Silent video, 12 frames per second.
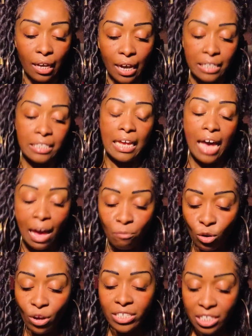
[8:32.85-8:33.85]
And it's like, I'm
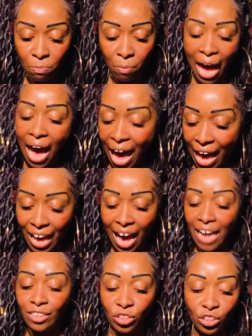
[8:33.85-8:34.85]
not a spy.
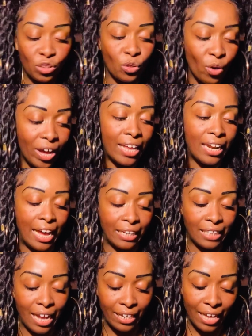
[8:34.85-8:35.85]
I just got it
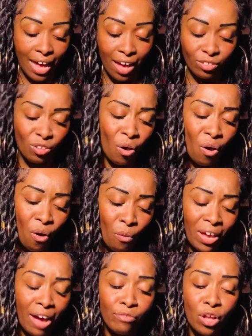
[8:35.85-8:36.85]
like that. Yeah. Oh,
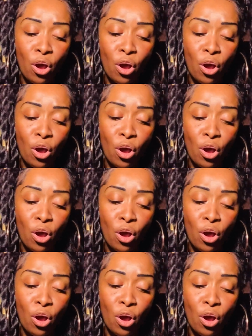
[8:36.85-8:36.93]
we have the